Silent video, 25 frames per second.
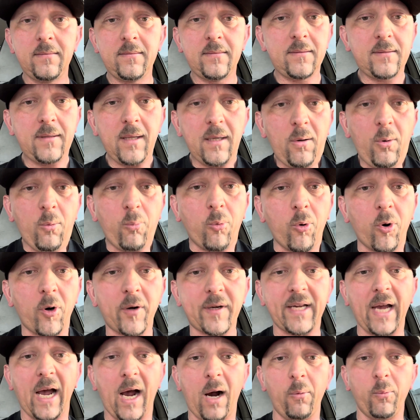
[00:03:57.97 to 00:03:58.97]
They don't
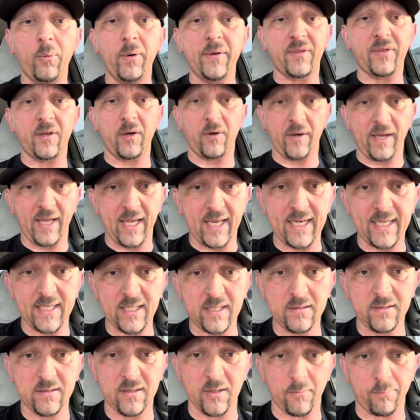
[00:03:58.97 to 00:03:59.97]
work out with their
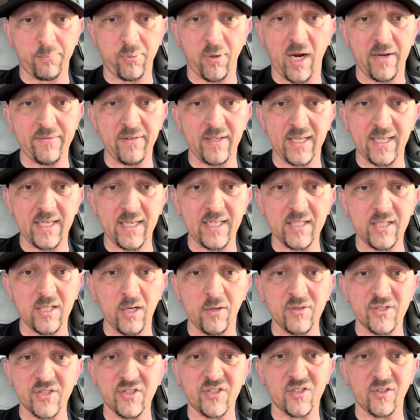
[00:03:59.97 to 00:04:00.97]
private hitting
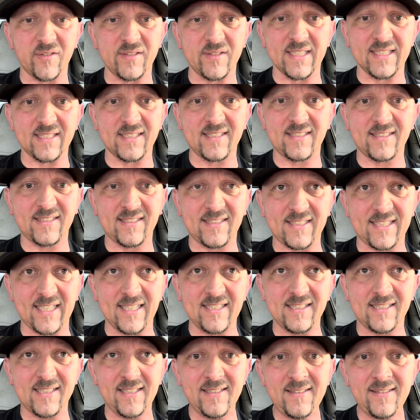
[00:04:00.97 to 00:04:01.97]
coaches during the
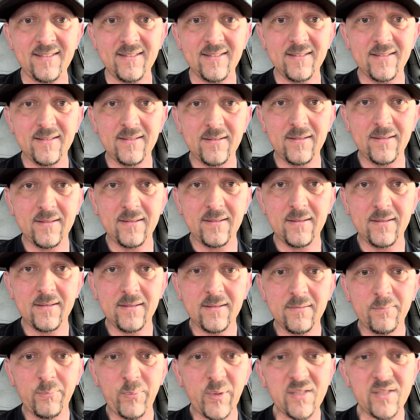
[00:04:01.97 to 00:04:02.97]
season
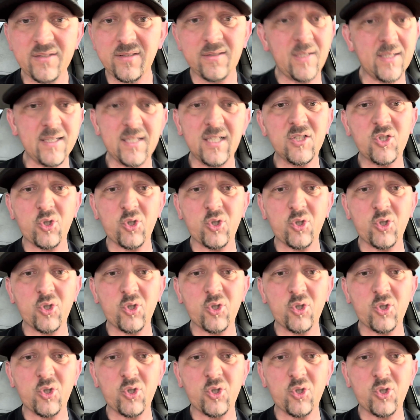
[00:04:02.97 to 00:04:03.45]
because they're not going to